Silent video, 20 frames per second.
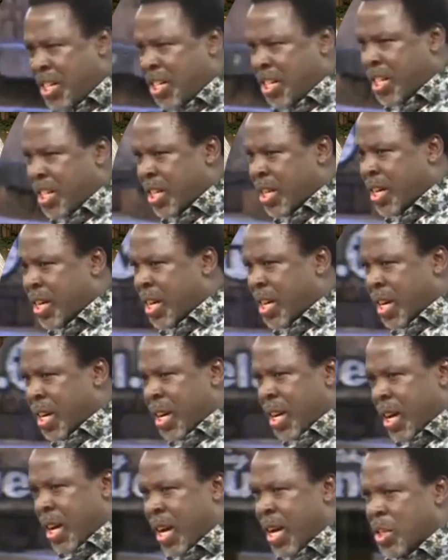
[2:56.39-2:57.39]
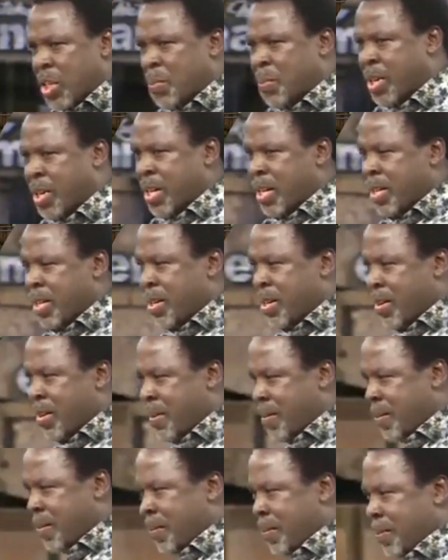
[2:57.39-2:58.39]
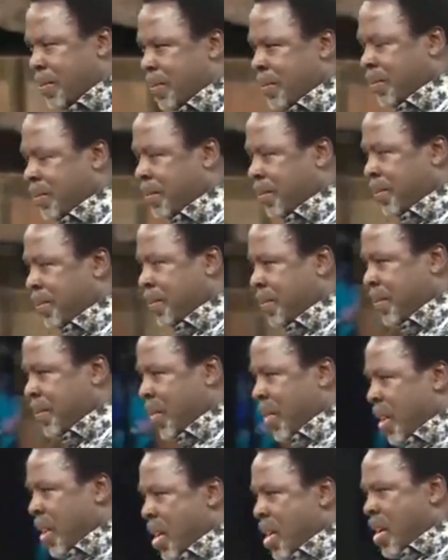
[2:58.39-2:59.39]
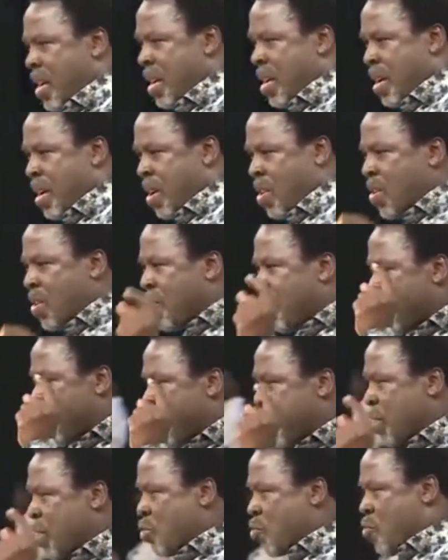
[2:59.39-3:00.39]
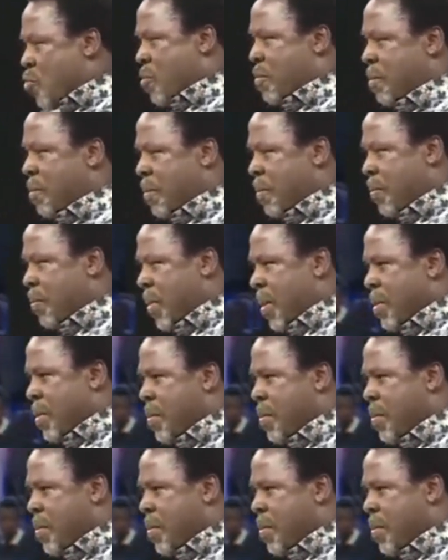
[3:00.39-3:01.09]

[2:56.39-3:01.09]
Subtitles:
our confession gives us possession. Say this prayer,